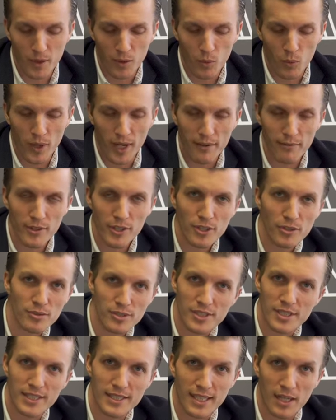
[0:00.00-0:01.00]
Whenever you
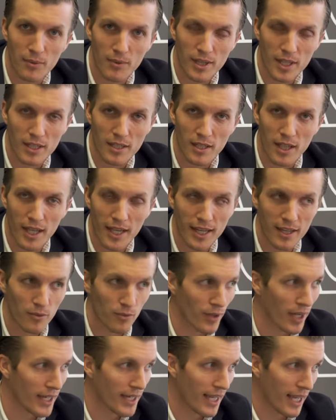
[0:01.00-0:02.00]
sit down with a client
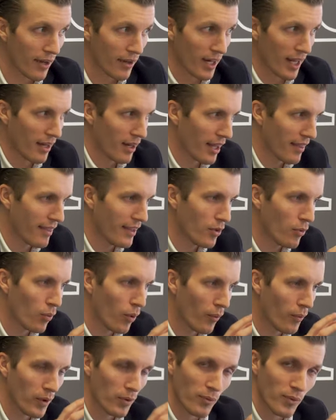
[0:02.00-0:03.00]
right now, and I think
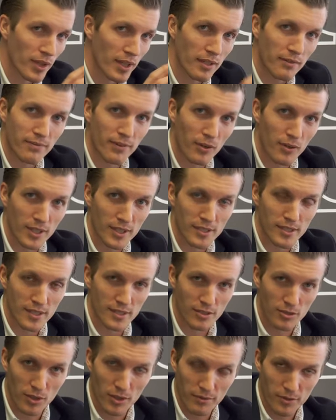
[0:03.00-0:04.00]
what we really focus
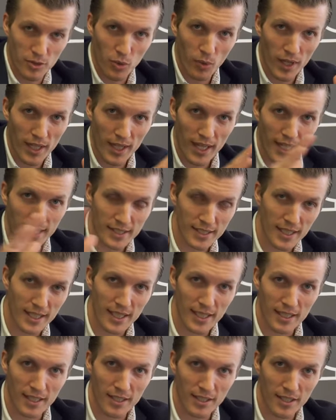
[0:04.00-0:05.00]
this sort of
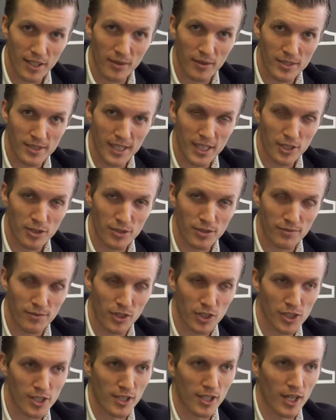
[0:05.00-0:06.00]
2019 you know, essentials
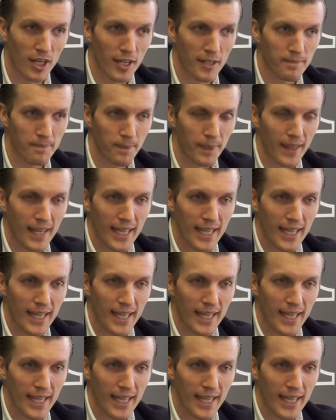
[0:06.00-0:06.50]
version on